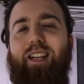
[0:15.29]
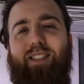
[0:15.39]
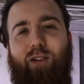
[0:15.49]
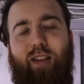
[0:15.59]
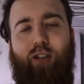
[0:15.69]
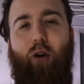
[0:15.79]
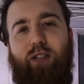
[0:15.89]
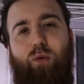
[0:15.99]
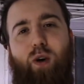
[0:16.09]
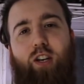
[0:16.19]
So let's go
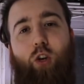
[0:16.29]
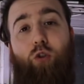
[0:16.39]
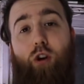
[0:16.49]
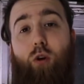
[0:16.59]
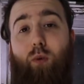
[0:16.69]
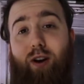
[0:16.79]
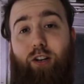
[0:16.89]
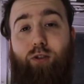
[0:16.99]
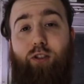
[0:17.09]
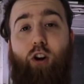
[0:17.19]
into why you don't want
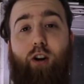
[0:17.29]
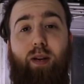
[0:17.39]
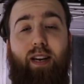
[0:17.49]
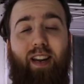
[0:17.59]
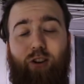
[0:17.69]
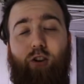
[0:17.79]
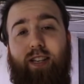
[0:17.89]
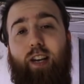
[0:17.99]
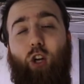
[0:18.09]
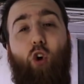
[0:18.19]
to use carbon in your
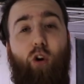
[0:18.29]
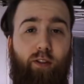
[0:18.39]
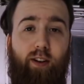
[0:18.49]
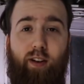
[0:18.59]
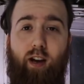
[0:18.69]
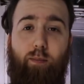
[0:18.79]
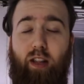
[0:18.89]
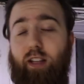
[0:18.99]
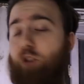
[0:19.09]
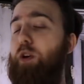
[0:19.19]
tank all the time,
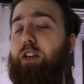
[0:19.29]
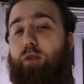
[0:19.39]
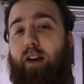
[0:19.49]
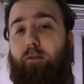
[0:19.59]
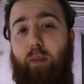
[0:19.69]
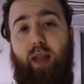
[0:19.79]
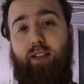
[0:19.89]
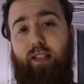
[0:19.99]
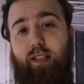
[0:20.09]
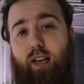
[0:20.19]
at least when you have a
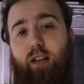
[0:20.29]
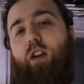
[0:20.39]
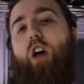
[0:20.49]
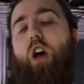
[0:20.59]
planted tank.